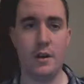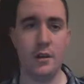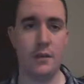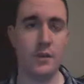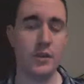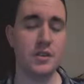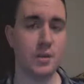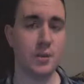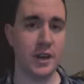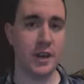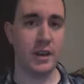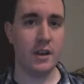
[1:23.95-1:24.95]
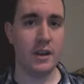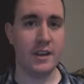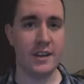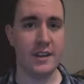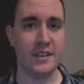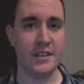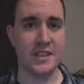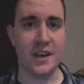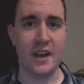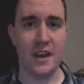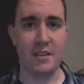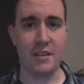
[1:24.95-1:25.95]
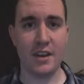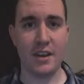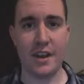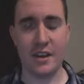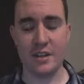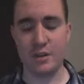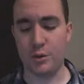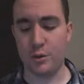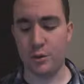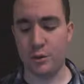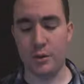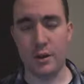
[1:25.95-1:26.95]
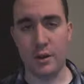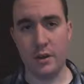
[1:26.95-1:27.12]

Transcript: The first way is having an actual